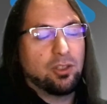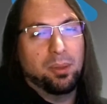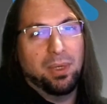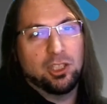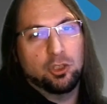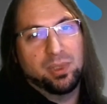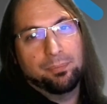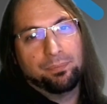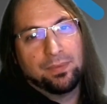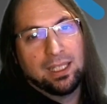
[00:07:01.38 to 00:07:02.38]
coming back to me.
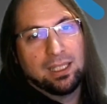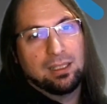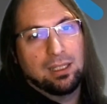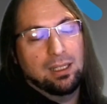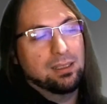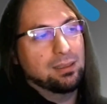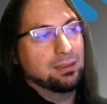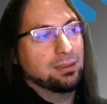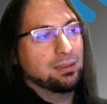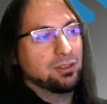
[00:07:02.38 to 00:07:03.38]

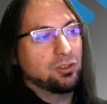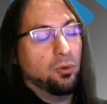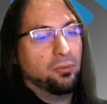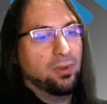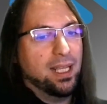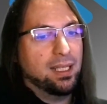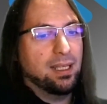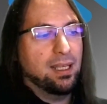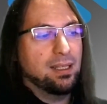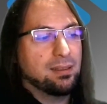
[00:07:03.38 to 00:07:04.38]
So Flick
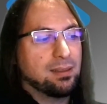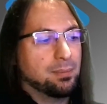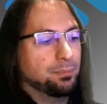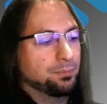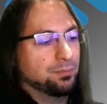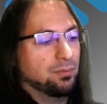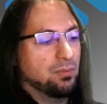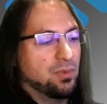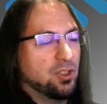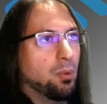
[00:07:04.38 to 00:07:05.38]
is
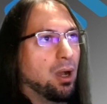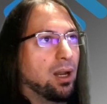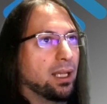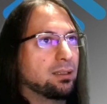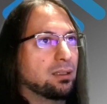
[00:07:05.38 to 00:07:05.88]
somehow like